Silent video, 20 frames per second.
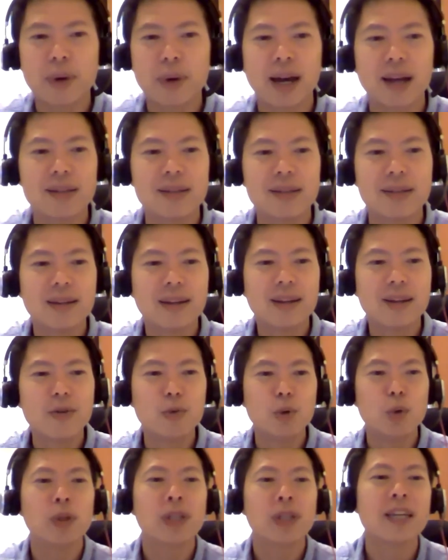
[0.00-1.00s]
but
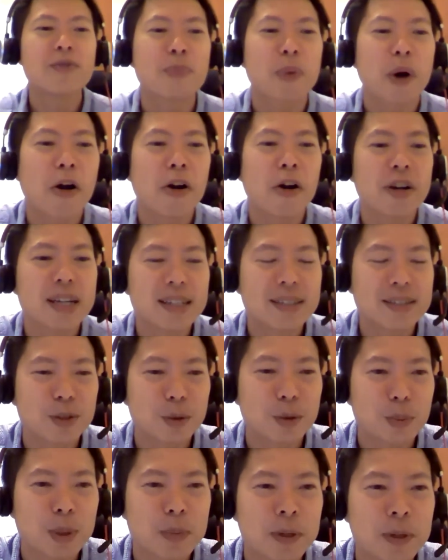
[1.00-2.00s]
we will give priorities
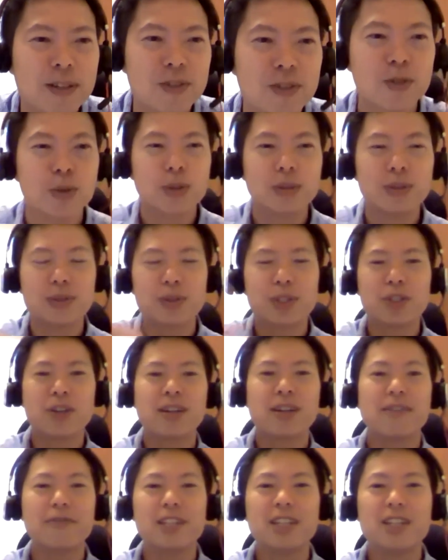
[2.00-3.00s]
to people who switch
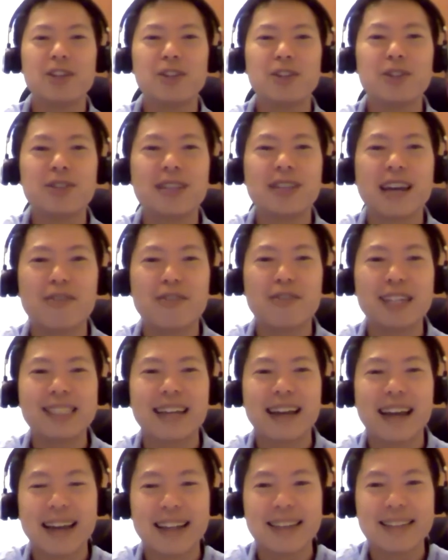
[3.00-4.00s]
on their videos and raise
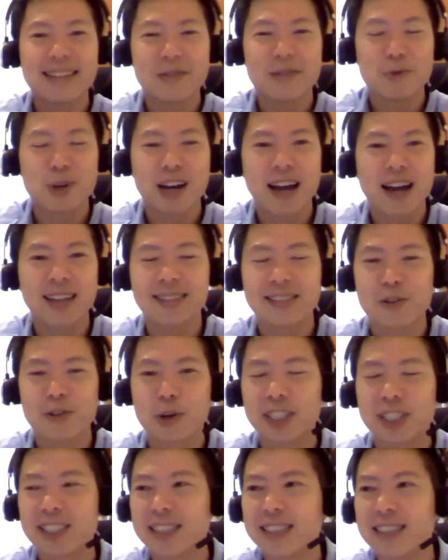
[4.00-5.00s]
their hands and want to ask a
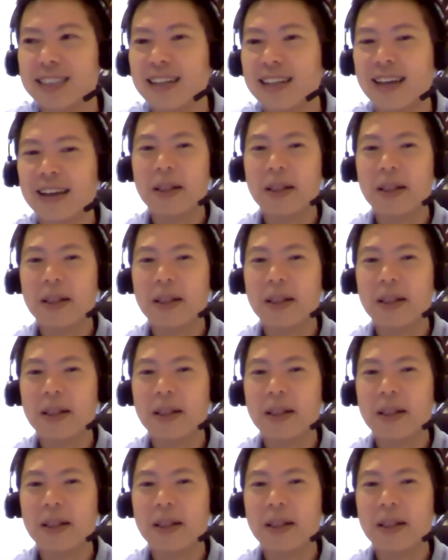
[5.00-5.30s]
question.